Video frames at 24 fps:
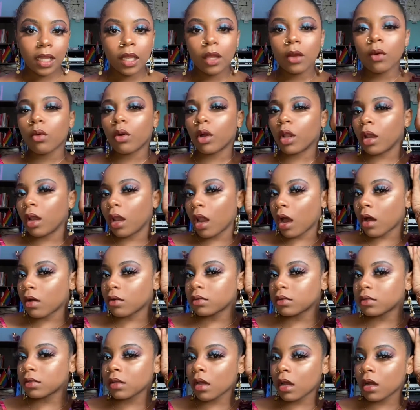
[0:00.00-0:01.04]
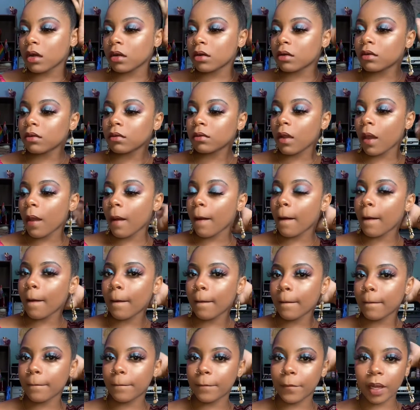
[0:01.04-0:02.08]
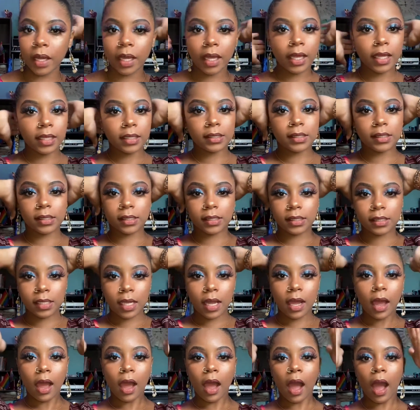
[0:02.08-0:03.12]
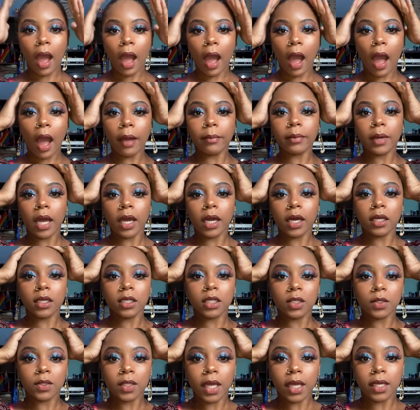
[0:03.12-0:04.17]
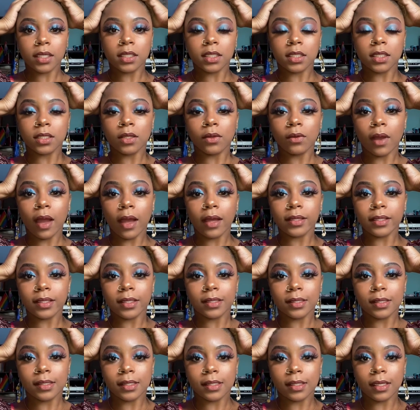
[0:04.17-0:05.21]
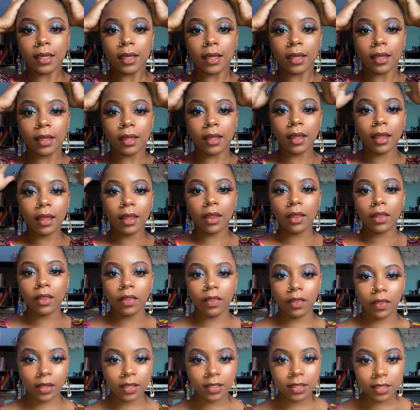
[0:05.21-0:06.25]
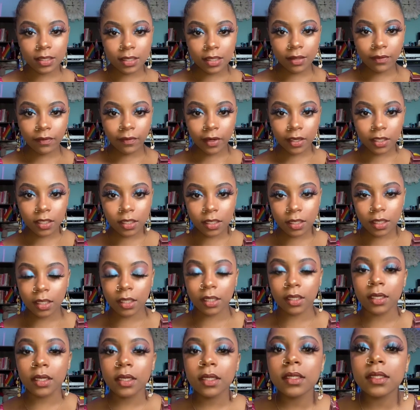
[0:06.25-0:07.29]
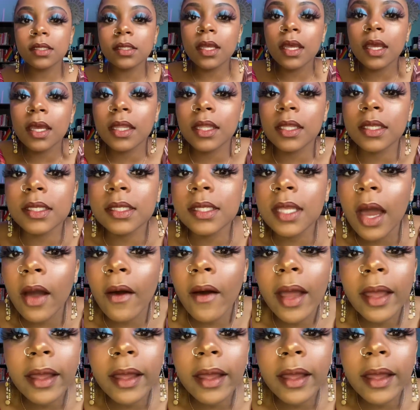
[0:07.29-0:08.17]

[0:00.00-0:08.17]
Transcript: gloss on, but I'm not gonna do that, just so you guys can see this is the finished look. This is how I